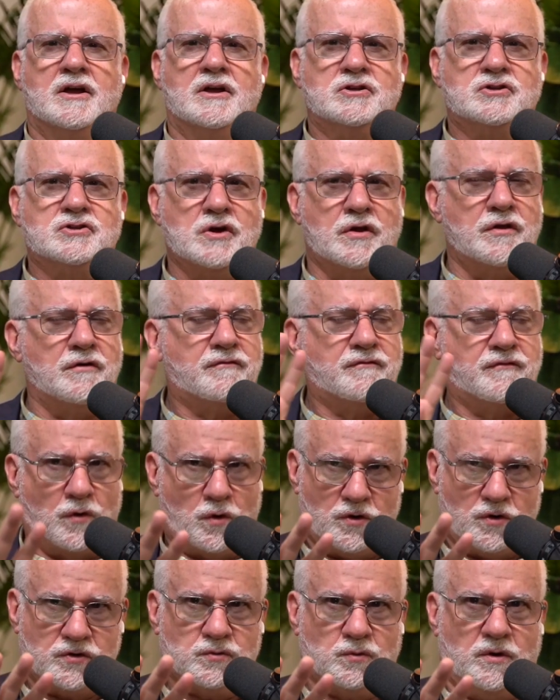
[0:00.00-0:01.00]
So the
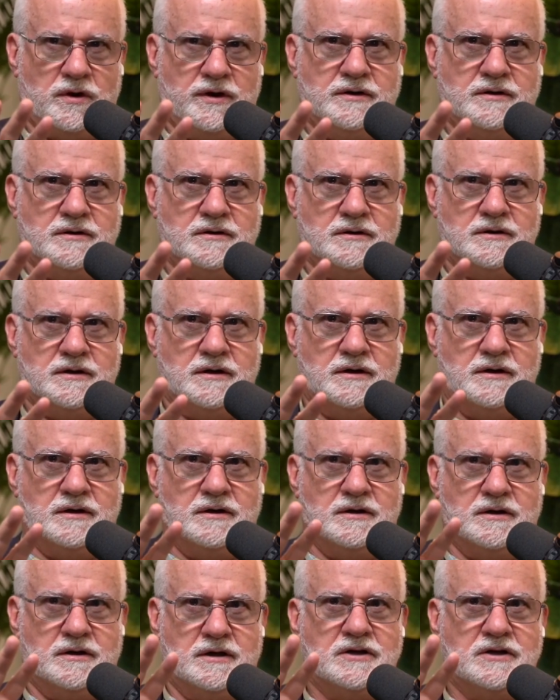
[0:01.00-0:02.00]
fourth one
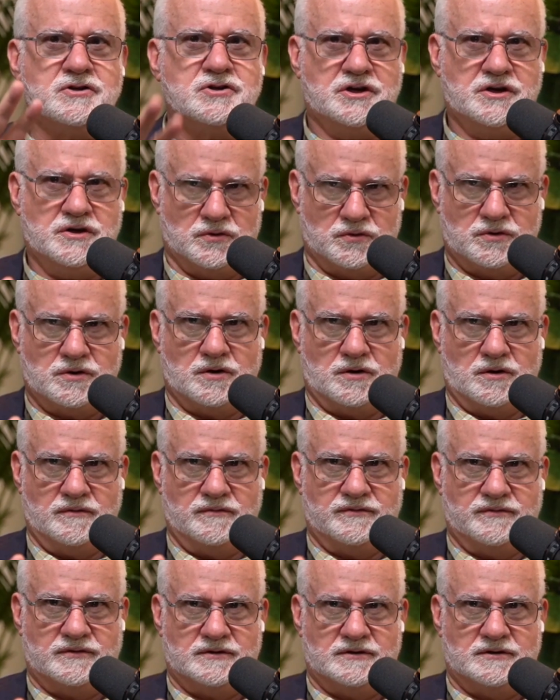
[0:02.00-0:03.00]
is yield curve,
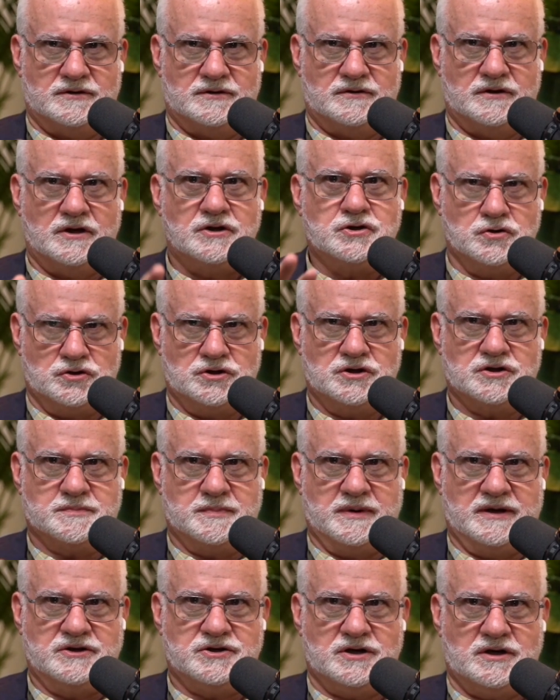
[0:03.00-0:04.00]
that you just
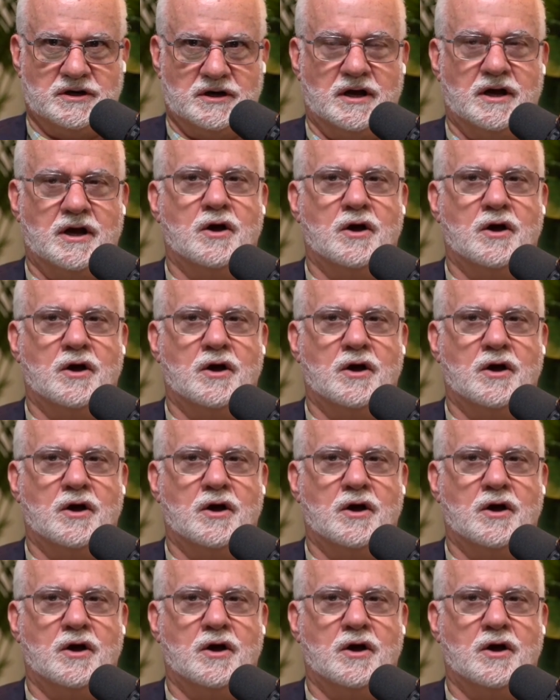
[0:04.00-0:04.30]
mentioned.